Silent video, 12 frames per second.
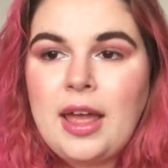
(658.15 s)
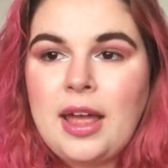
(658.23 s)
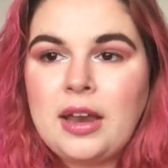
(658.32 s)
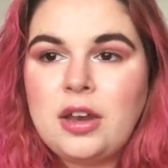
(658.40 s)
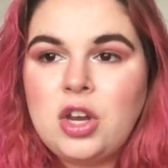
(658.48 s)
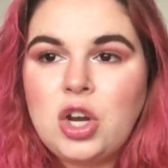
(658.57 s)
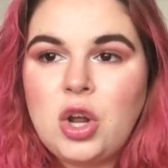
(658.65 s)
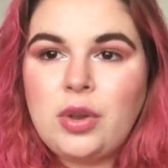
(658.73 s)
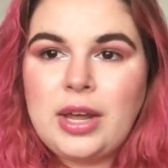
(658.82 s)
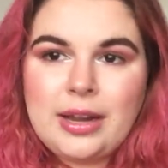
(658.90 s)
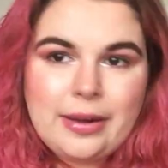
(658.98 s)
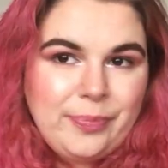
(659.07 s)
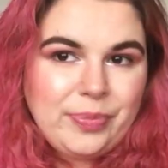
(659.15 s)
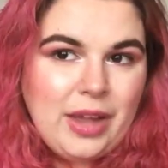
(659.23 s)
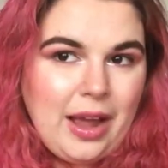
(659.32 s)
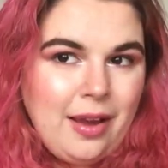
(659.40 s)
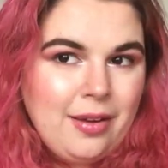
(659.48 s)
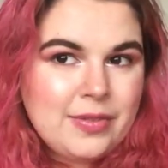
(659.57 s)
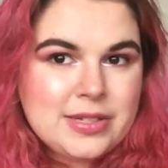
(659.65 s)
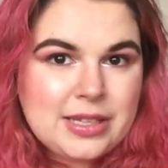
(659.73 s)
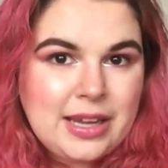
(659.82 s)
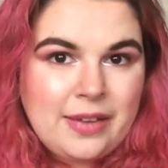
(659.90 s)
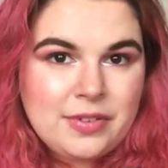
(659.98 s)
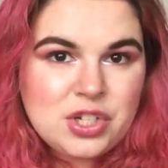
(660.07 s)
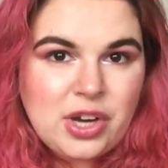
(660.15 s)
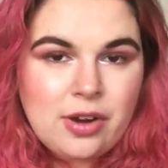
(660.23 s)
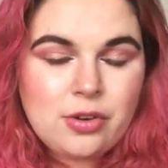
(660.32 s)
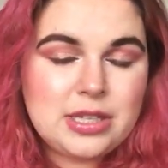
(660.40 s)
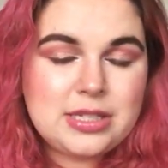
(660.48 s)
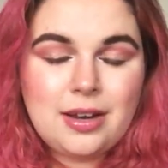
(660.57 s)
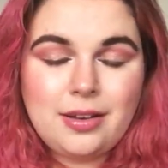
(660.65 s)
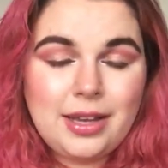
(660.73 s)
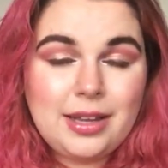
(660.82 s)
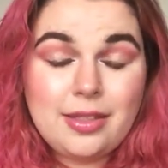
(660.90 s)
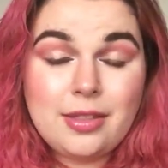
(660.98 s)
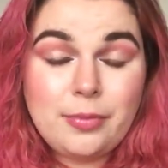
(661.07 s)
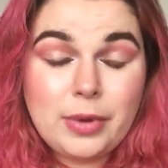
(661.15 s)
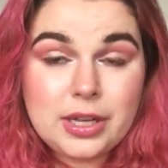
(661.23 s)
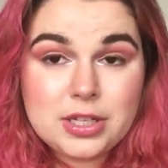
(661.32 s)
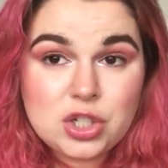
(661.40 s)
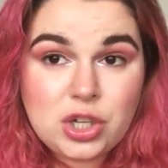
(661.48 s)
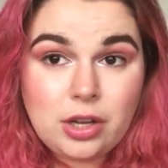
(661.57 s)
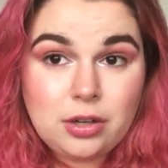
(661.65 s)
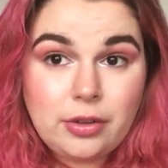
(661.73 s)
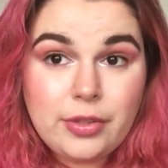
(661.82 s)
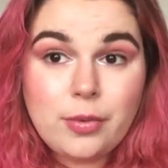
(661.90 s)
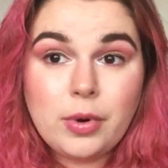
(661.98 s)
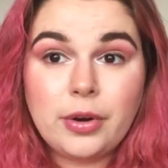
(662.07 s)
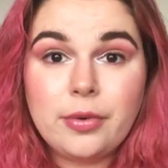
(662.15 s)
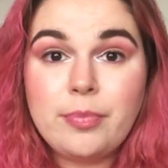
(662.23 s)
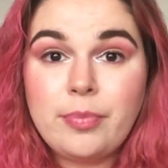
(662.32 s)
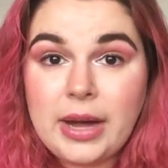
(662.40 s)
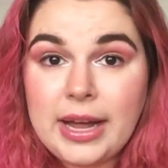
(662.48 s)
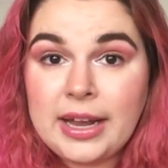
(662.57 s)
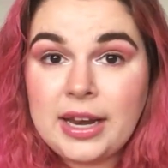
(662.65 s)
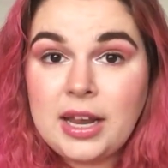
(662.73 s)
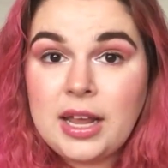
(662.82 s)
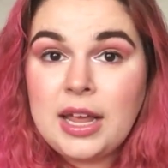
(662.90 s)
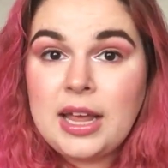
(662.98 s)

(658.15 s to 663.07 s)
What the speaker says: And you know, like, I obviously have a channel, it's not like the biggest channel world, but